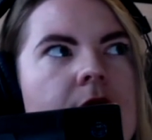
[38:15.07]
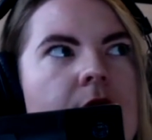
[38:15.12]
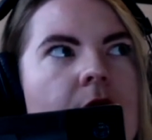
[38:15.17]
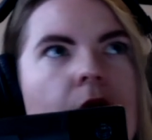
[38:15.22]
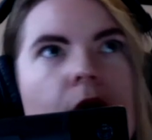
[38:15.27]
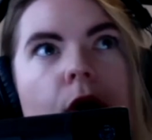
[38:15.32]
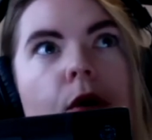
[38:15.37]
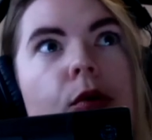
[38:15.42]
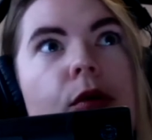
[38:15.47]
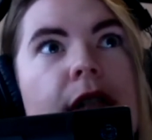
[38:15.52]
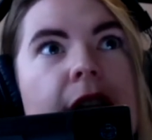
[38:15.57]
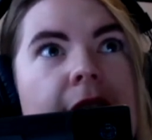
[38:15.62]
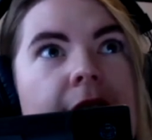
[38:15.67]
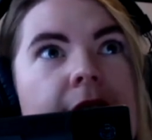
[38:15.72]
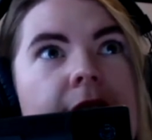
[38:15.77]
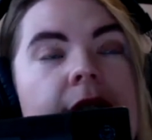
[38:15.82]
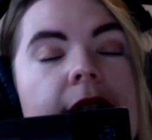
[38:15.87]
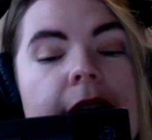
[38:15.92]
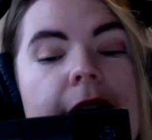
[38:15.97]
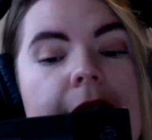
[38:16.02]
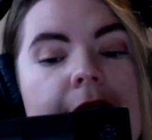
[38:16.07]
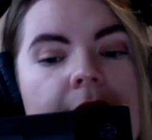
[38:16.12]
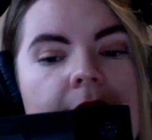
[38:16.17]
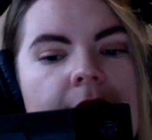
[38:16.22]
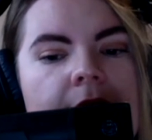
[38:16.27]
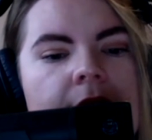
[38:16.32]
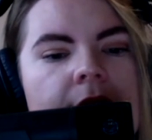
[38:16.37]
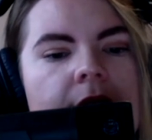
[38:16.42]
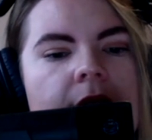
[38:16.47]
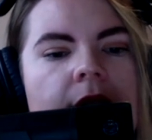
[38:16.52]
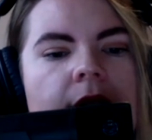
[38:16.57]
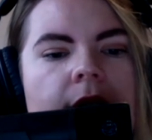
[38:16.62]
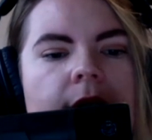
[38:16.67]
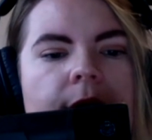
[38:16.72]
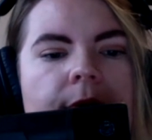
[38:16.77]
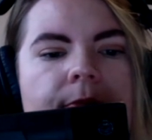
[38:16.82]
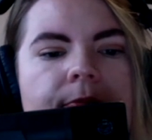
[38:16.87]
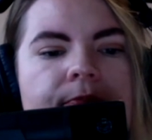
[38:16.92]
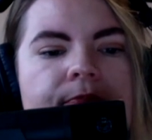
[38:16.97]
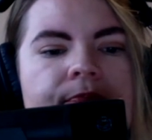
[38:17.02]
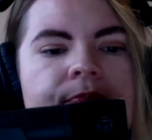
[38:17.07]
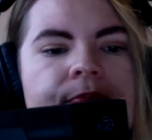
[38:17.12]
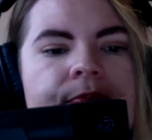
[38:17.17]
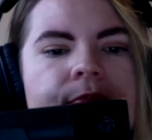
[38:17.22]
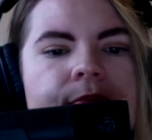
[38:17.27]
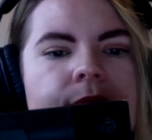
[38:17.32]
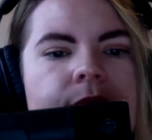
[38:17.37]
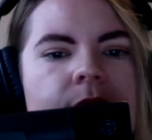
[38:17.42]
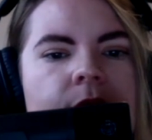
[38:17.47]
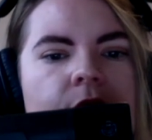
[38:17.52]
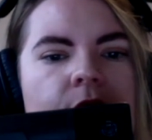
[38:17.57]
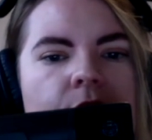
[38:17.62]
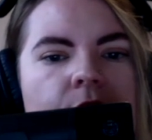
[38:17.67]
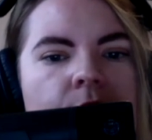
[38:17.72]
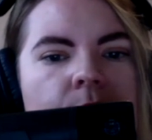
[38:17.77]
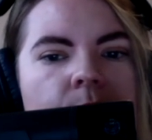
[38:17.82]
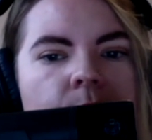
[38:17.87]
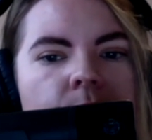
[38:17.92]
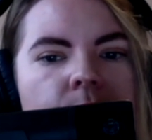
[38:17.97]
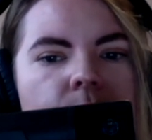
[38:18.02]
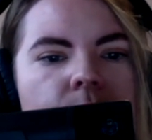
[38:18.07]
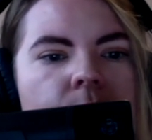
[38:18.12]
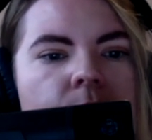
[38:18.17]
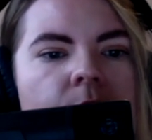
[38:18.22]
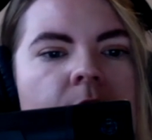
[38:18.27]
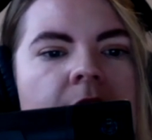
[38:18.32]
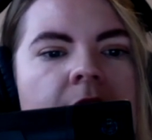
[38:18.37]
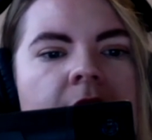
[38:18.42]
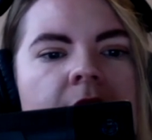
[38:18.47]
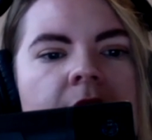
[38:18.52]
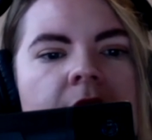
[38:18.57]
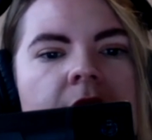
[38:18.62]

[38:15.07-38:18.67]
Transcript: our own destiny. Mm. Camus